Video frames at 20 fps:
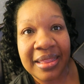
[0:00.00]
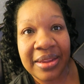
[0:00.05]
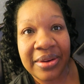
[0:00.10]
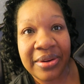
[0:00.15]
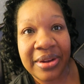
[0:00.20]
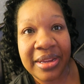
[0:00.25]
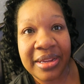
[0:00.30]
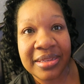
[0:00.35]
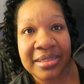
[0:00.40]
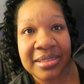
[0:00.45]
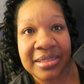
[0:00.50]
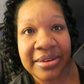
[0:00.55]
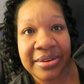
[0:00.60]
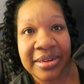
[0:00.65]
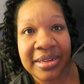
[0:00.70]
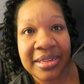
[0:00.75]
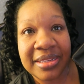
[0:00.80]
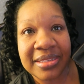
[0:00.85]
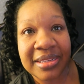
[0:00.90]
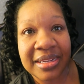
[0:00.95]
there it is. There
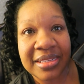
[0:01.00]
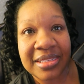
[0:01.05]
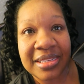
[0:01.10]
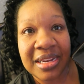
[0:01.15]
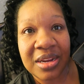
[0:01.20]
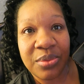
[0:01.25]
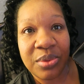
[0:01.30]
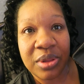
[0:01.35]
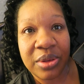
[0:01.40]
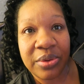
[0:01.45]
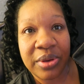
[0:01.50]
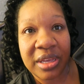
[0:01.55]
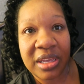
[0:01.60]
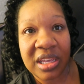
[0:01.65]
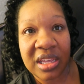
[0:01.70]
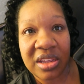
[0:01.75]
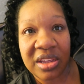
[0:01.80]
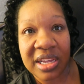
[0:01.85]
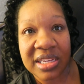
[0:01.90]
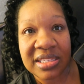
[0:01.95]
it is. I seen it really quick.
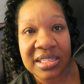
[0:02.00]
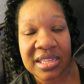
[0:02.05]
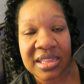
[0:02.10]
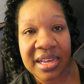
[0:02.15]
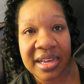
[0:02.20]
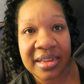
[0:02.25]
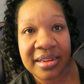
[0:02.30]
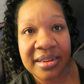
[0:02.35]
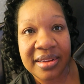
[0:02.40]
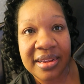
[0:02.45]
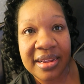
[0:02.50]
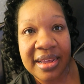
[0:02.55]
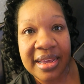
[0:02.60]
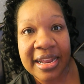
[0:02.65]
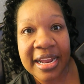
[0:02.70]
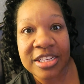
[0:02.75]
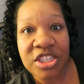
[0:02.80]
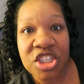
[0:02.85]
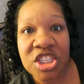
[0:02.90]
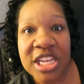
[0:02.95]
Can you guys see that?
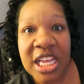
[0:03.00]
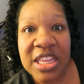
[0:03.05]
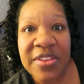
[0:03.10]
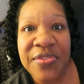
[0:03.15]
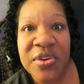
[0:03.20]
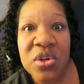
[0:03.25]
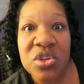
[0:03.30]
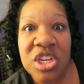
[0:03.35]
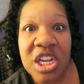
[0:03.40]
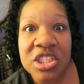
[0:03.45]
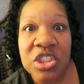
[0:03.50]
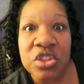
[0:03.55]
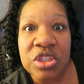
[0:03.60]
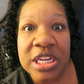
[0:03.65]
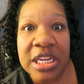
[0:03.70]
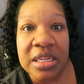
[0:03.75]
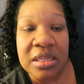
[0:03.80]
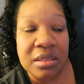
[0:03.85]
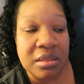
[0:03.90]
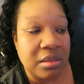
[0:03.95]
I just got the phone
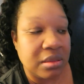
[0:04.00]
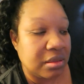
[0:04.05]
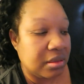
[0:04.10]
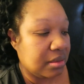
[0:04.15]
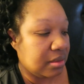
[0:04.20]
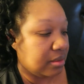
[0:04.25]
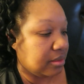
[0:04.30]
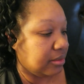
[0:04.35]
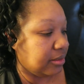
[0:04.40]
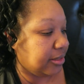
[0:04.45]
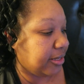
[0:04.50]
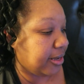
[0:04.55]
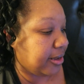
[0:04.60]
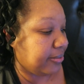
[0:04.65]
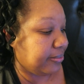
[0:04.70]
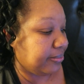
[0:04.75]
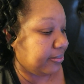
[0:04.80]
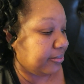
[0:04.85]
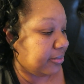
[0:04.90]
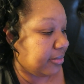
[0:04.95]
yesterday.
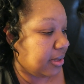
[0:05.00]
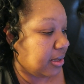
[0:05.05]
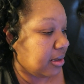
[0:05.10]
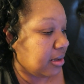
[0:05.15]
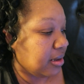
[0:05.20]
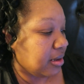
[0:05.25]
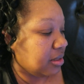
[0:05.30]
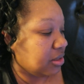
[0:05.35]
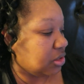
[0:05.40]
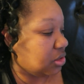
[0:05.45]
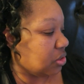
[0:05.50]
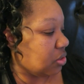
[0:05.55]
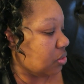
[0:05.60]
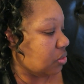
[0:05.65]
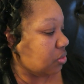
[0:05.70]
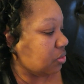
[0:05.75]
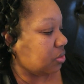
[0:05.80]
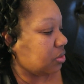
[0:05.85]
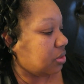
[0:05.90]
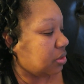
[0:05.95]
Yeah.
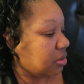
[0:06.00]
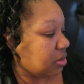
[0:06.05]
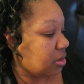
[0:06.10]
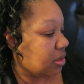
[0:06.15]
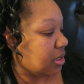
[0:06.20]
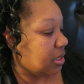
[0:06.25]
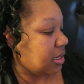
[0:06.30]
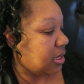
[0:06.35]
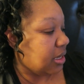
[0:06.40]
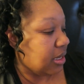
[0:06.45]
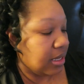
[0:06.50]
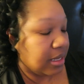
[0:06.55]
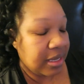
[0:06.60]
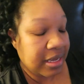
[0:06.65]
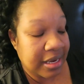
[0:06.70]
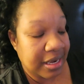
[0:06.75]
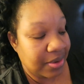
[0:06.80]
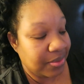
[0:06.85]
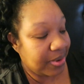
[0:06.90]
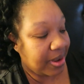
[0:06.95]
So
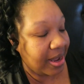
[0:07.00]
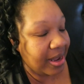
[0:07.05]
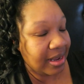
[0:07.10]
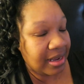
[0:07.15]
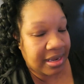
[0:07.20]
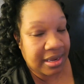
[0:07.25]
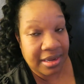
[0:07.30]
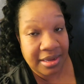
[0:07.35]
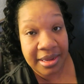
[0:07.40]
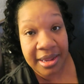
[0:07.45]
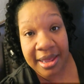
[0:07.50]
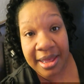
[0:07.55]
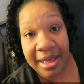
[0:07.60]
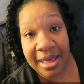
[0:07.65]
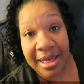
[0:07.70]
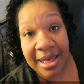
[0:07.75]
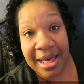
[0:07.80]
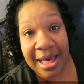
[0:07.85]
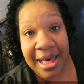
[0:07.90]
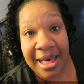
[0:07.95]
anyway,
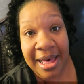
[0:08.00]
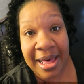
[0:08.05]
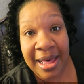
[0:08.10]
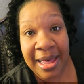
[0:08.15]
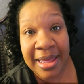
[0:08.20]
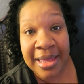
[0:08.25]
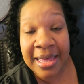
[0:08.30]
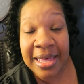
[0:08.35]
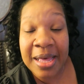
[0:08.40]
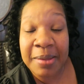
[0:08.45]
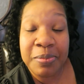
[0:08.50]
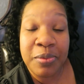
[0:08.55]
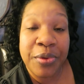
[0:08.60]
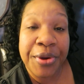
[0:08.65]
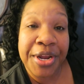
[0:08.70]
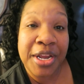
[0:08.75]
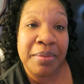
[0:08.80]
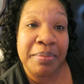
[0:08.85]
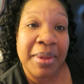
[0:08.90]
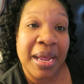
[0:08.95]
yeah, I
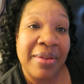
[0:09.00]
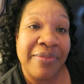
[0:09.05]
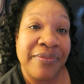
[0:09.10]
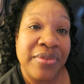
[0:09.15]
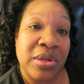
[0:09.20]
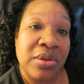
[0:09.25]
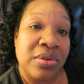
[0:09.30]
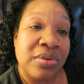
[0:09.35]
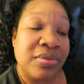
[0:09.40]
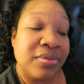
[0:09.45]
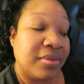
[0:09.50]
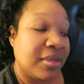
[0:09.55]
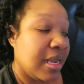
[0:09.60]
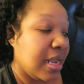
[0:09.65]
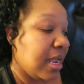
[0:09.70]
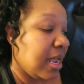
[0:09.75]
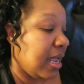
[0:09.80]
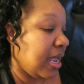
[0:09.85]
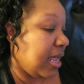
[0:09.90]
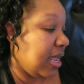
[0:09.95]
upgraded my phone
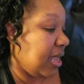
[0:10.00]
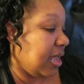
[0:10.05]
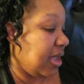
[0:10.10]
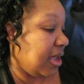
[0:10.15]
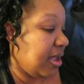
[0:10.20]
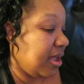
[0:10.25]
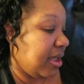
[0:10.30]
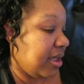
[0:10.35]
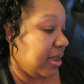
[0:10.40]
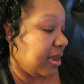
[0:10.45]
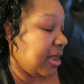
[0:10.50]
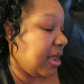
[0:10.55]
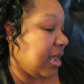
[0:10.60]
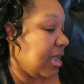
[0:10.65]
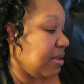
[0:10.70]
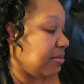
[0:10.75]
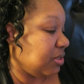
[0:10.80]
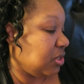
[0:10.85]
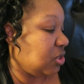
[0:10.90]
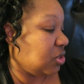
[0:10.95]
and
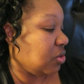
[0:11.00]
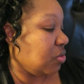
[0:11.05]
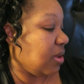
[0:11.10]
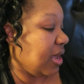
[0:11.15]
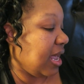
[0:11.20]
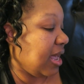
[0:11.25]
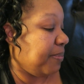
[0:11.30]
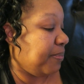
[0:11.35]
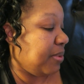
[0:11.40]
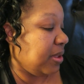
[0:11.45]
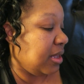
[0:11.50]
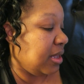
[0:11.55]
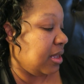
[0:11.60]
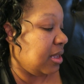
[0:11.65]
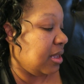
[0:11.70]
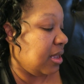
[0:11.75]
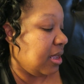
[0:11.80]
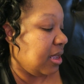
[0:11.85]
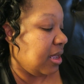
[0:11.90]
I am so happy.